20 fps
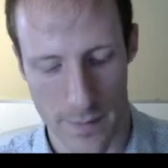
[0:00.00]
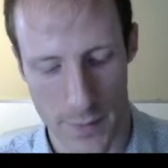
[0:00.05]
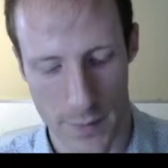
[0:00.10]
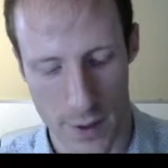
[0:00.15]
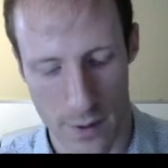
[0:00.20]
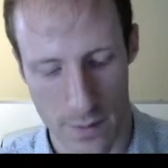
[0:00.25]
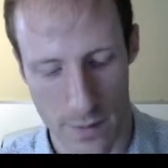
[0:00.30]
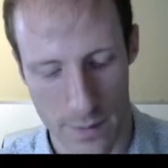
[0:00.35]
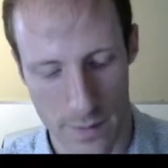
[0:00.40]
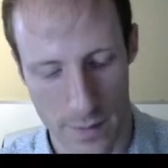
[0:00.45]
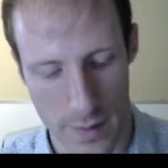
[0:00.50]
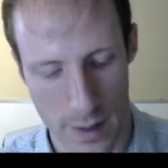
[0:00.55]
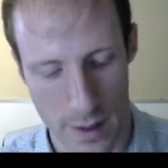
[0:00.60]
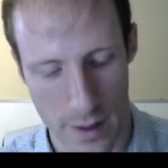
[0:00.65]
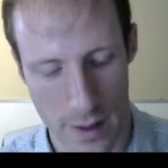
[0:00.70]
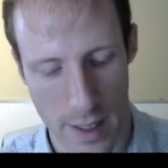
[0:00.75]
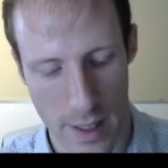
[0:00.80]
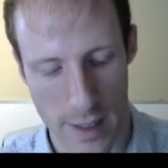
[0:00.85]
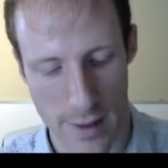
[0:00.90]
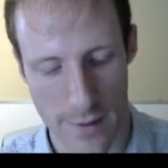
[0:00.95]
So
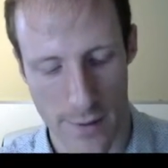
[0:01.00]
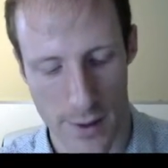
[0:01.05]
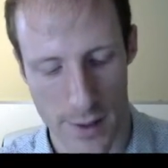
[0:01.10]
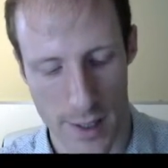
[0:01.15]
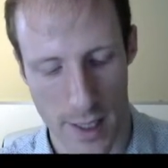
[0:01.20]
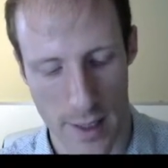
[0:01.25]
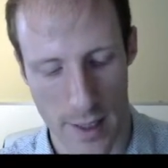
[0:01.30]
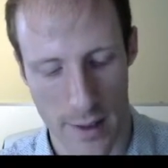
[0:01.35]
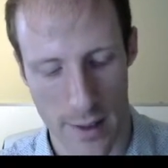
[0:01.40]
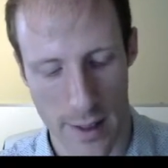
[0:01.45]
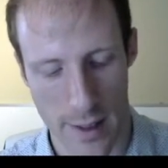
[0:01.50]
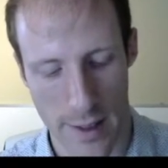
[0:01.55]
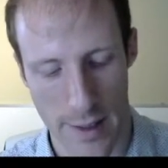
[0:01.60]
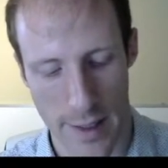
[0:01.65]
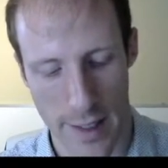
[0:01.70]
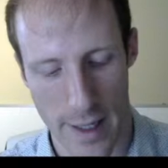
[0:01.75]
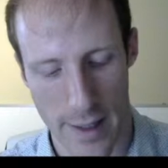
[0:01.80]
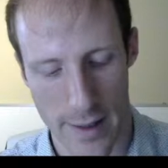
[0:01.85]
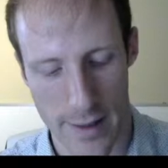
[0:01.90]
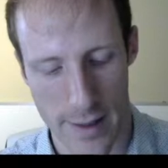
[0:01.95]
SFO is connected to
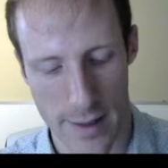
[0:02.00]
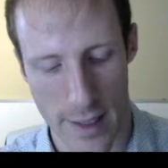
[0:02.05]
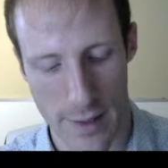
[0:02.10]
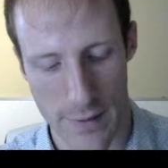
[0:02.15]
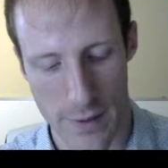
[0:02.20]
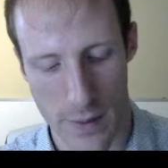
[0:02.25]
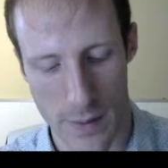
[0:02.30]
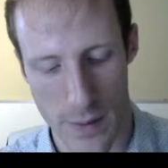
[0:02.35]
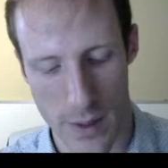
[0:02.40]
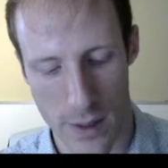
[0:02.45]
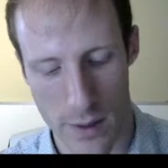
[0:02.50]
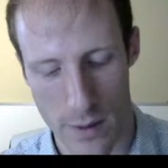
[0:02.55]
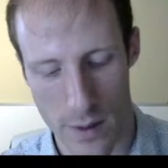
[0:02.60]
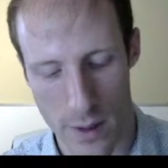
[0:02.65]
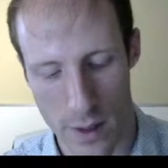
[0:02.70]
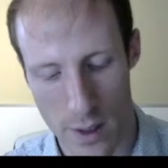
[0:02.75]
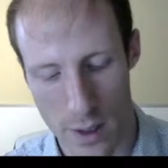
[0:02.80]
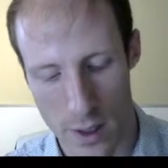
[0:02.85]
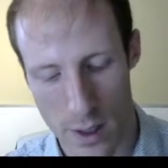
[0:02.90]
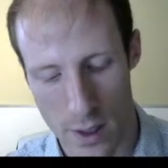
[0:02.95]
LAX, DFW,
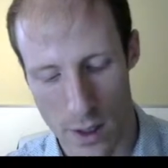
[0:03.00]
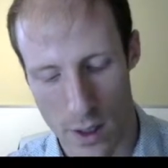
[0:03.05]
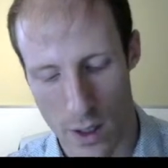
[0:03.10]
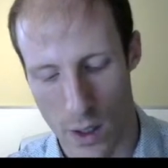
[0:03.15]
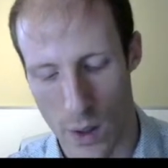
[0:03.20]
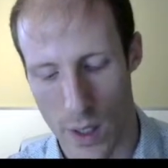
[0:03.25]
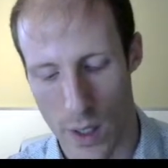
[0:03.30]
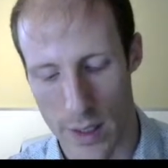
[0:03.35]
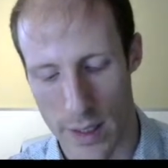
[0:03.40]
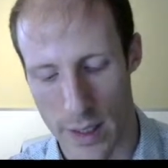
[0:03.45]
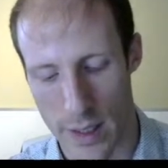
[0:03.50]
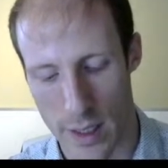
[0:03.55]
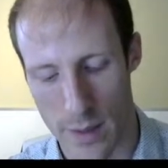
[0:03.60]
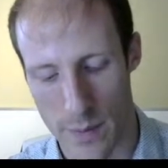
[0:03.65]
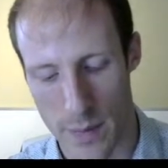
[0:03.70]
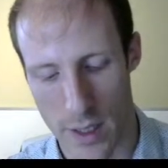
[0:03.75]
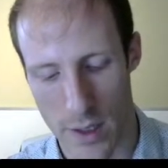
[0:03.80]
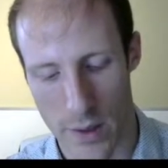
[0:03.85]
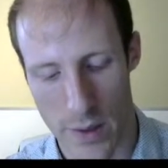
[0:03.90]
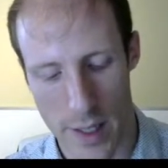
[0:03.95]
ORD,
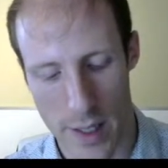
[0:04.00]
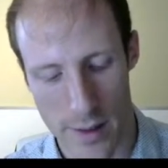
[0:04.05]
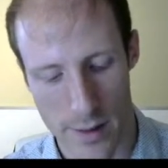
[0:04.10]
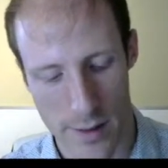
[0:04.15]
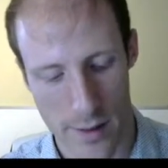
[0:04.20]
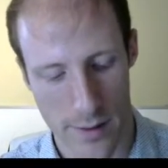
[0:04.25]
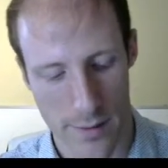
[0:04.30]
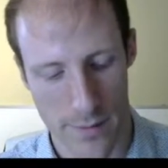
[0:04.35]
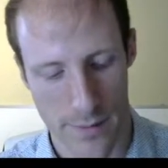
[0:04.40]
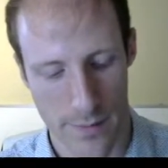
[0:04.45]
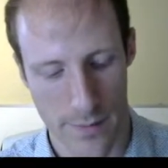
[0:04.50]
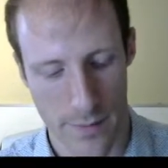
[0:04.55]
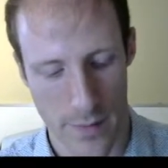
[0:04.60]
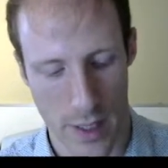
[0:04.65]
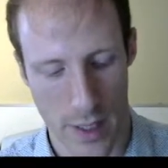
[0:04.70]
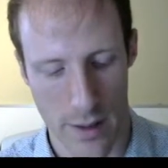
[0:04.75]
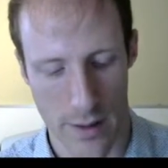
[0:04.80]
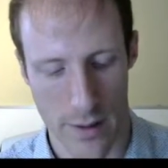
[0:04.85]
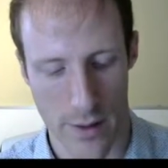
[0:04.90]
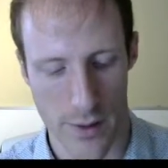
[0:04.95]
and BOS,
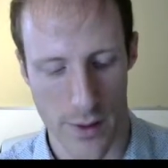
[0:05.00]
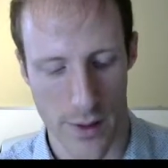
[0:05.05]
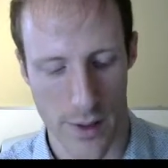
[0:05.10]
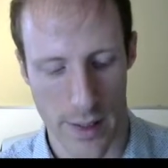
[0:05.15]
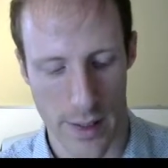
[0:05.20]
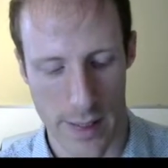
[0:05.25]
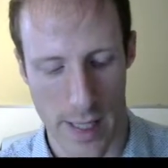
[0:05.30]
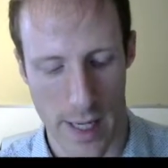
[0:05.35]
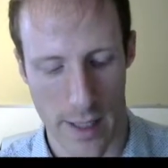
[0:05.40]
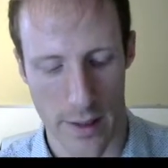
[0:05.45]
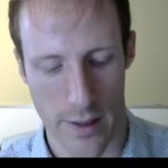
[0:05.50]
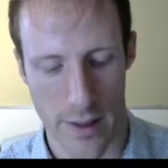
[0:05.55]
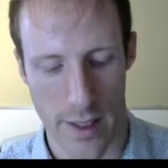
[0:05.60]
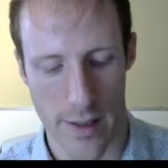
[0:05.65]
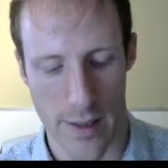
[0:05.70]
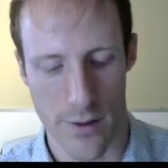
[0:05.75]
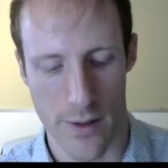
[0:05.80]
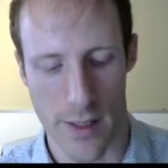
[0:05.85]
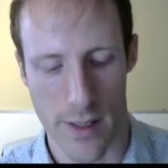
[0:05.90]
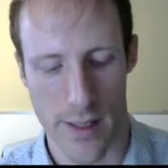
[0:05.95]
and those are exactly the
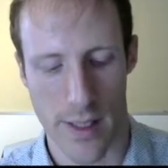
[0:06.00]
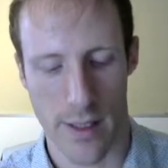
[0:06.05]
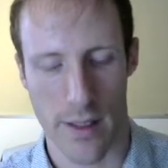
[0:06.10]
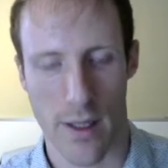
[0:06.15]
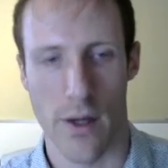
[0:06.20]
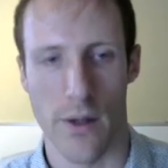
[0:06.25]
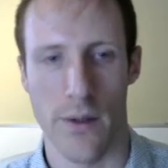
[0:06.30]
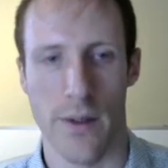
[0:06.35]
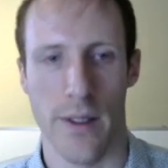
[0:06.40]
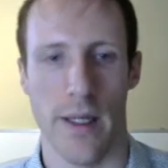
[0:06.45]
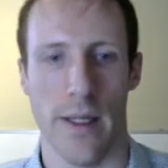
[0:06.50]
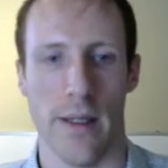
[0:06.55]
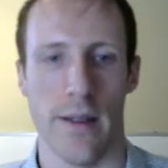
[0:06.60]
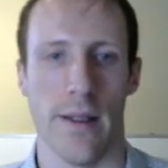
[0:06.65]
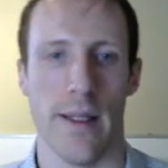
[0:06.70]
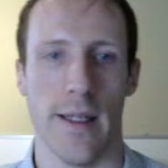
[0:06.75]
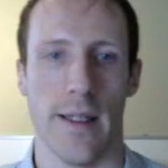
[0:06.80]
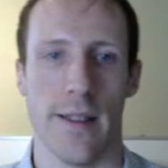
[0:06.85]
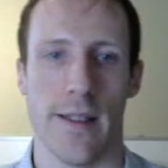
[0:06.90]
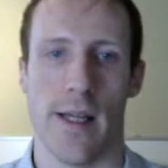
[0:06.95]
entries that go in
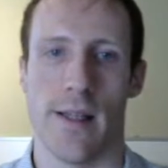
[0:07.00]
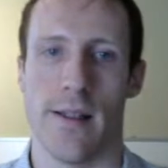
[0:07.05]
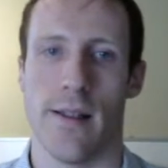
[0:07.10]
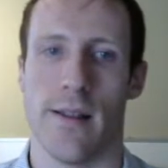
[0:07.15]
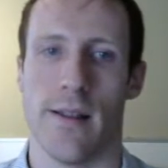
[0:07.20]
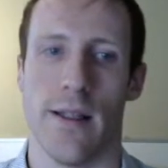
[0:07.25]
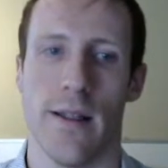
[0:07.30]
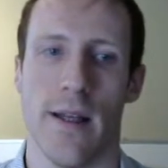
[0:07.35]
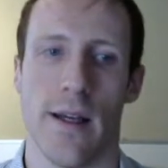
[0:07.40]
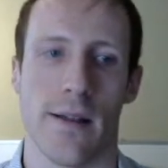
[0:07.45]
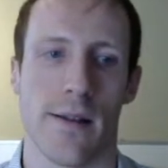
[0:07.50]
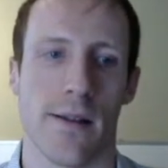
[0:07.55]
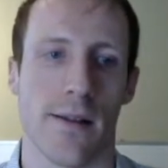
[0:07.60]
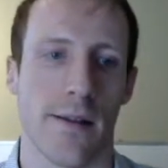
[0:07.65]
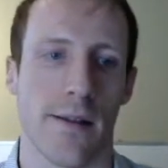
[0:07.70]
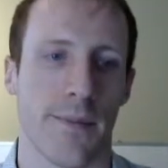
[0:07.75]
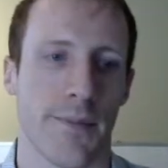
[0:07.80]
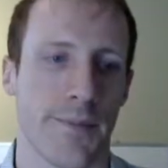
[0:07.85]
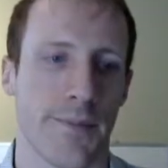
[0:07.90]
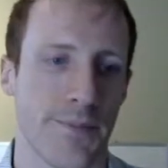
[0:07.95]
the adjacency
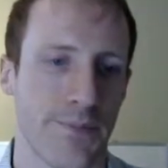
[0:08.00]
list.